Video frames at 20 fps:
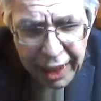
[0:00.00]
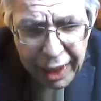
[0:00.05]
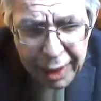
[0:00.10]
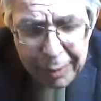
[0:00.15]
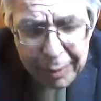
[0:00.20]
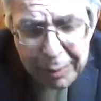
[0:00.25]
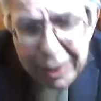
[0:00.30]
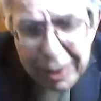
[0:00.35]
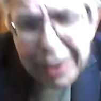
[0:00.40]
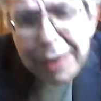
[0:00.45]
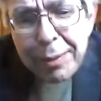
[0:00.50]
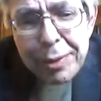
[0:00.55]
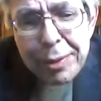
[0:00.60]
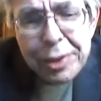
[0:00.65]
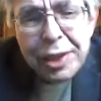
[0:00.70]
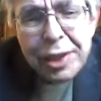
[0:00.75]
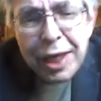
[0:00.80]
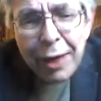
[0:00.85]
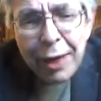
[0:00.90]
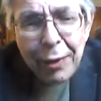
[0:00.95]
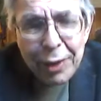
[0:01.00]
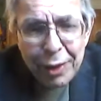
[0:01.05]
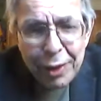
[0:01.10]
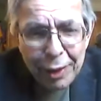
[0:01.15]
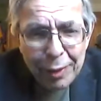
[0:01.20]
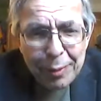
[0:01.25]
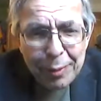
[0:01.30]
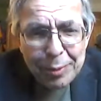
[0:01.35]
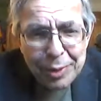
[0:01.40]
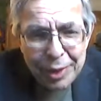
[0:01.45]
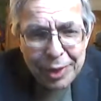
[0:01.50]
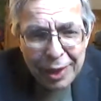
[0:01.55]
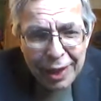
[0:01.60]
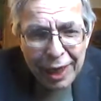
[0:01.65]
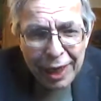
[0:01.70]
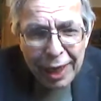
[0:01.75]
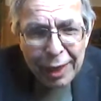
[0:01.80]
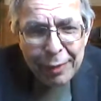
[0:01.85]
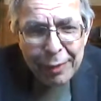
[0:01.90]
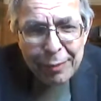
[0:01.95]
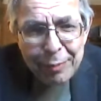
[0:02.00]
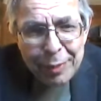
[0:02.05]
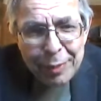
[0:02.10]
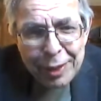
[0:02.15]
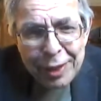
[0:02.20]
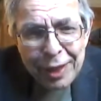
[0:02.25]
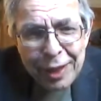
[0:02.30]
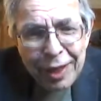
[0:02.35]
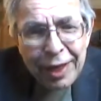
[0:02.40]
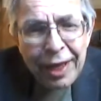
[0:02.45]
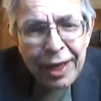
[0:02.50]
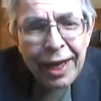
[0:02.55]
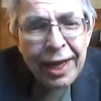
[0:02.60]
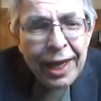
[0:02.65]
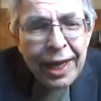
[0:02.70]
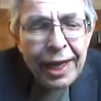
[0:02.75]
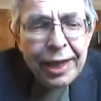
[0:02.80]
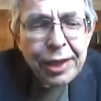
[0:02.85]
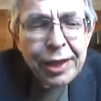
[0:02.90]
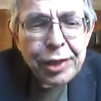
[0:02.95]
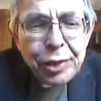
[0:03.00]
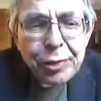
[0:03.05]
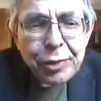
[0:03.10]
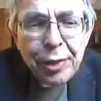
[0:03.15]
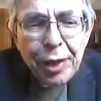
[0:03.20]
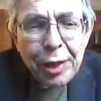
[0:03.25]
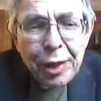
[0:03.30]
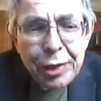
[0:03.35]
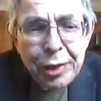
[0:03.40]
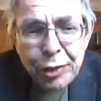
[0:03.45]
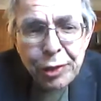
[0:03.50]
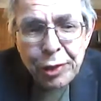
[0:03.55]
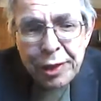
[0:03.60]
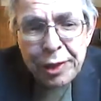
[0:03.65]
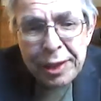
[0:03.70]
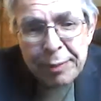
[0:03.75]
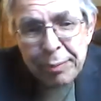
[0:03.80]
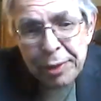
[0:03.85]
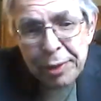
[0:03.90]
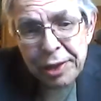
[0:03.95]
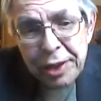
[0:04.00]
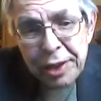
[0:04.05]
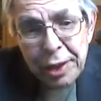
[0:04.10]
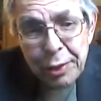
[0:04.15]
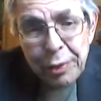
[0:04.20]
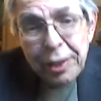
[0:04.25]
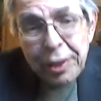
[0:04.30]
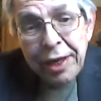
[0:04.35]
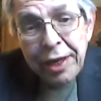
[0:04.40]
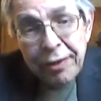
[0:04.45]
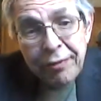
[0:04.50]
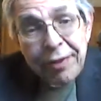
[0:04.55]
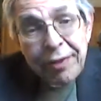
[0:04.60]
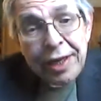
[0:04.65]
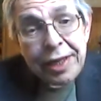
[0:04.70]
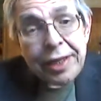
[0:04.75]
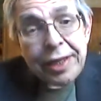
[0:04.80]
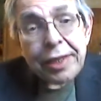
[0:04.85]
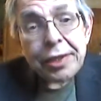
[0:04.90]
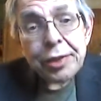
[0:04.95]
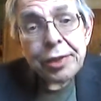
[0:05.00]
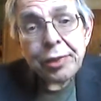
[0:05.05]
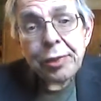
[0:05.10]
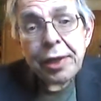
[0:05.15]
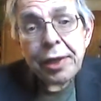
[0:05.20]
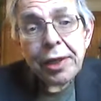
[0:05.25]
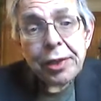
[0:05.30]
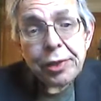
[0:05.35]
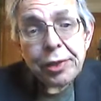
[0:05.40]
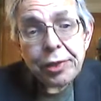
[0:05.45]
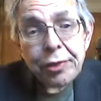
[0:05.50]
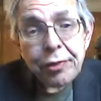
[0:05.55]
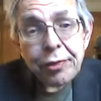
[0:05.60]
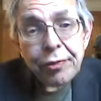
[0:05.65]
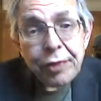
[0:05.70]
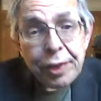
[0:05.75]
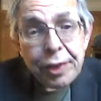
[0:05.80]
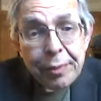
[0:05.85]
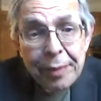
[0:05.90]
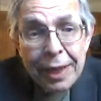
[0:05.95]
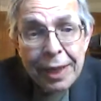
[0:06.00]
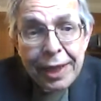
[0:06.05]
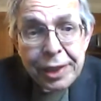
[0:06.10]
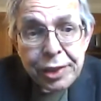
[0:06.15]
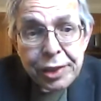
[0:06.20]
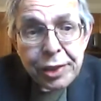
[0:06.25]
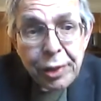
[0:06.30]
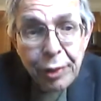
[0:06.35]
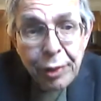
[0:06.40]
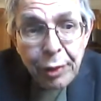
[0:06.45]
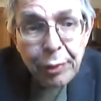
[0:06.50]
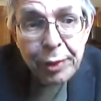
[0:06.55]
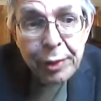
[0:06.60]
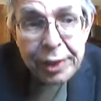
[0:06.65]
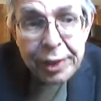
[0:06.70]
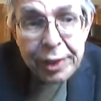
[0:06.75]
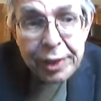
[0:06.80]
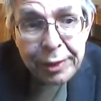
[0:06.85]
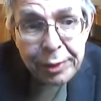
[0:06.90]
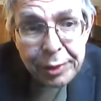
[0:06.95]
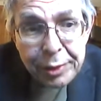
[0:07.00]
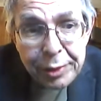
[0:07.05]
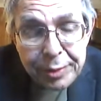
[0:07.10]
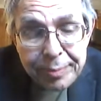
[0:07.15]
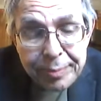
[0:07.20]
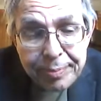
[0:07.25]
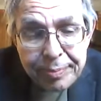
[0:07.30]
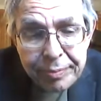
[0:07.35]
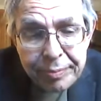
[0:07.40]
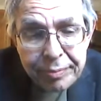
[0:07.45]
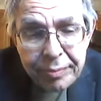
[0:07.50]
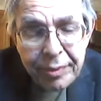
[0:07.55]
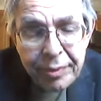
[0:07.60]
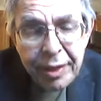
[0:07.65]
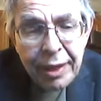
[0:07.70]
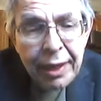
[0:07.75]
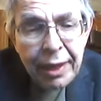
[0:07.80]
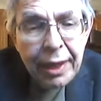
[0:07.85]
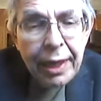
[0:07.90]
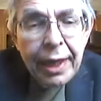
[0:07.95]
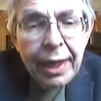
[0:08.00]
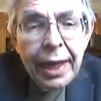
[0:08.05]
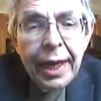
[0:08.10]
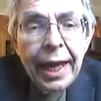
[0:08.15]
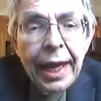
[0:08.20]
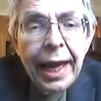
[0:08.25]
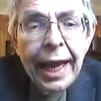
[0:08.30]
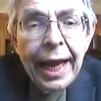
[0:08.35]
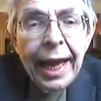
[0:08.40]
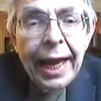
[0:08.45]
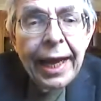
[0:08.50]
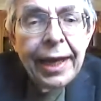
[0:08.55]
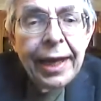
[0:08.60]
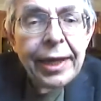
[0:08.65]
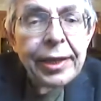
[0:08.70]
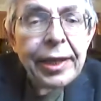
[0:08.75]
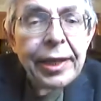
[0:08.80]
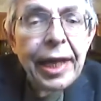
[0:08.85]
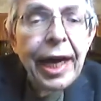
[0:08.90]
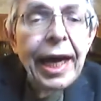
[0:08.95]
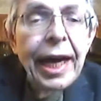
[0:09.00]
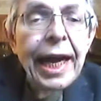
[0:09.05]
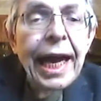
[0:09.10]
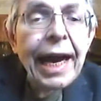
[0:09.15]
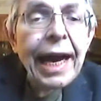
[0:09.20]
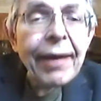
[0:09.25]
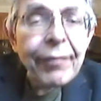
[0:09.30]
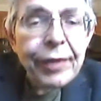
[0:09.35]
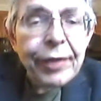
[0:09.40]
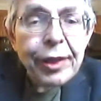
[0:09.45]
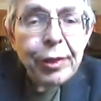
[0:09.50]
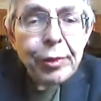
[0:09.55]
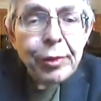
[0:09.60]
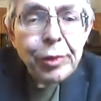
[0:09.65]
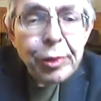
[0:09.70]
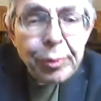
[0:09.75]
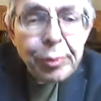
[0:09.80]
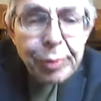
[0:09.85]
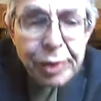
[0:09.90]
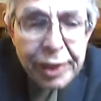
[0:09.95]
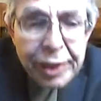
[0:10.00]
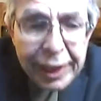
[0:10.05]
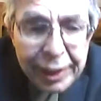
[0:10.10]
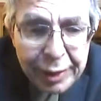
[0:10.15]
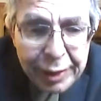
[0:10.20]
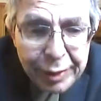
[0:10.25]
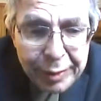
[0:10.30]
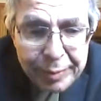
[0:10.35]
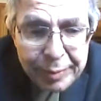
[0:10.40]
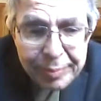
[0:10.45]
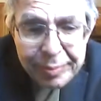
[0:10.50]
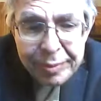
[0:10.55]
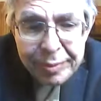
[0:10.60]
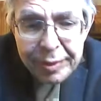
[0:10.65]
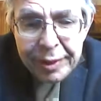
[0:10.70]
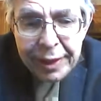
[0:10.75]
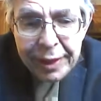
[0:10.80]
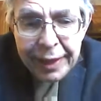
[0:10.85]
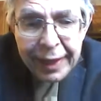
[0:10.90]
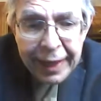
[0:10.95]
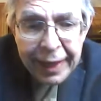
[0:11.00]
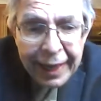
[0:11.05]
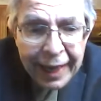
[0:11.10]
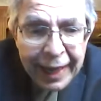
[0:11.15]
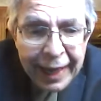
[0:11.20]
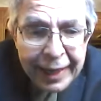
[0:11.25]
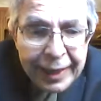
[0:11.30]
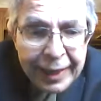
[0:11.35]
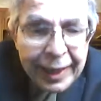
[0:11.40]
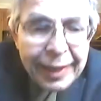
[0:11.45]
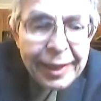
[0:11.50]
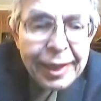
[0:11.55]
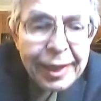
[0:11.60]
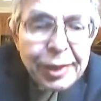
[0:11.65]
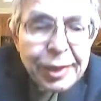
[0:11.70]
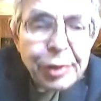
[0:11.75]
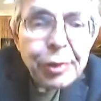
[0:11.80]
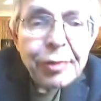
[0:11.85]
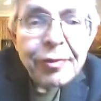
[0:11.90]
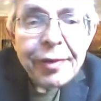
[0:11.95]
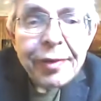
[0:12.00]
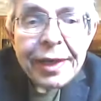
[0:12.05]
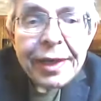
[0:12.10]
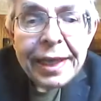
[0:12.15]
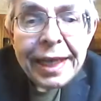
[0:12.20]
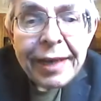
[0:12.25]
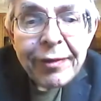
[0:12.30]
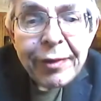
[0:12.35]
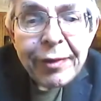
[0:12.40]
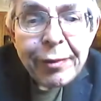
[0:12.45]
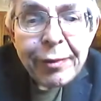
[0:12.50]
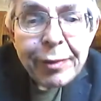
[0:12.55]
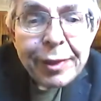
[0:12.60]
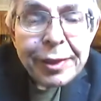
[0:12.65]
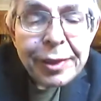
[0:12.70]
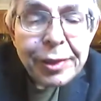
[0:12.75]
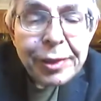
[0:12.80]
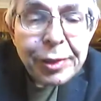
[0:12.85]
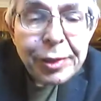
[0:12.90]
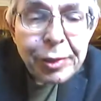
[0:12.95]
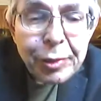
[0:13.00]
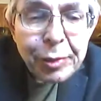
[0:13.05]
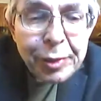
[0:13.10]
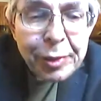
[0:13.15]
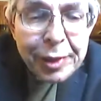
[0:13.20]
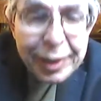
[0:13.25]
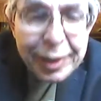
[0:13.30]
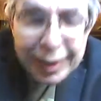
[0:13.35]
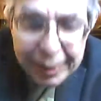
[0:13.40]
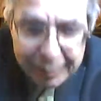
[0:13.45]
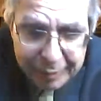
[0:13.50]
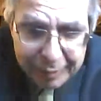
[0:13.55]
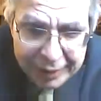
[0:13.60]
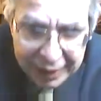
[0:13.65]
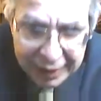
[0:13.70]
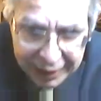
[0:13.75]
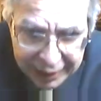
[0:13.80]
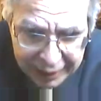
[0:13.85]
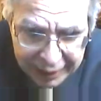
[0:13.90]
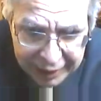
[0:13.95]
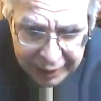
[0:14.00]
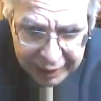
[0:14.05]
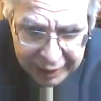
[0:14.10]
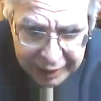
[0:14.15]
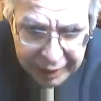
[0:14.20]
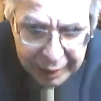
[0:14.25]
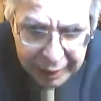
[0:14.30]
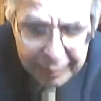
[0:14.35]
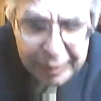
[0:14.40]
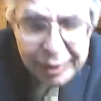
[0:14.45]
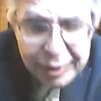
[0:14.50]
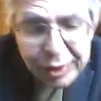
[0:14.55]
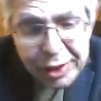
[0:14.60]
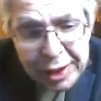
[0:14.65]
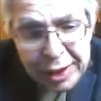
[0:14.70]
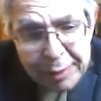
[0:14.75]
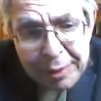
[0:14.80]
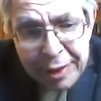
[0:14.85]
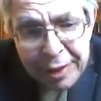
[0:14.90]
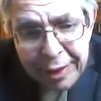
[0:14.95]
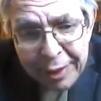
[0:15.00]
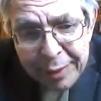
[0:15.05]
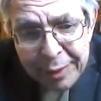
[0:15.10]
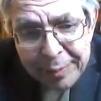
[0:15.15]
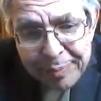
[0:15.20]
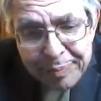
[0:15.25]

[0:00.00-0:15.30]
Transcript: My name is Gary Gomes. I've been an astrologer, in particular a Vedic astrologer, for the past 30 years. And I have a YouTube channel, and I'd like to invite everyone to come and see me there.